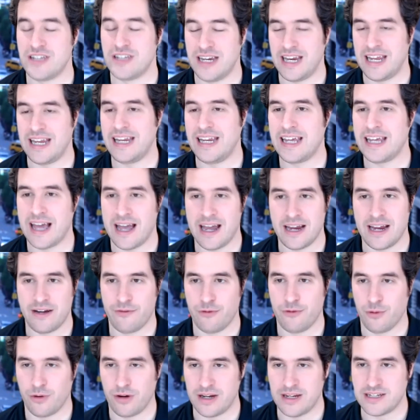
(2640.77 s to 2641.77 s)
in any kind of
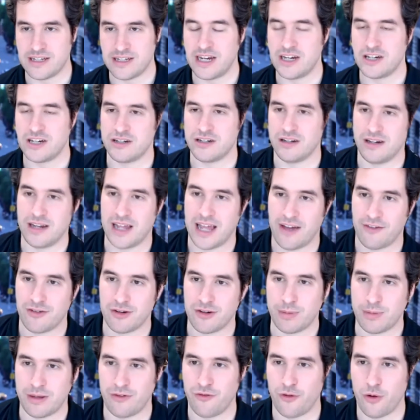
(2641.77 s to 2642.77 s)
organization have to
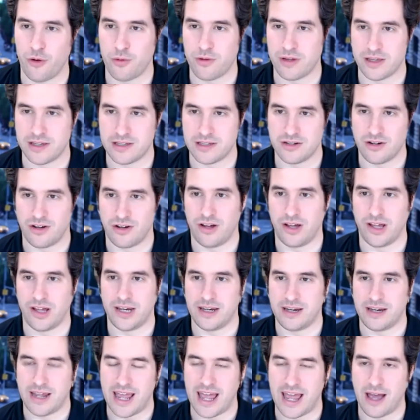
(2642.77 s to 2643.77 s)
be focused
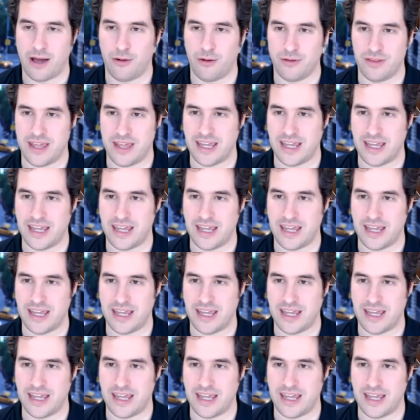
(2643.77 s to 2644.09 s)
on how they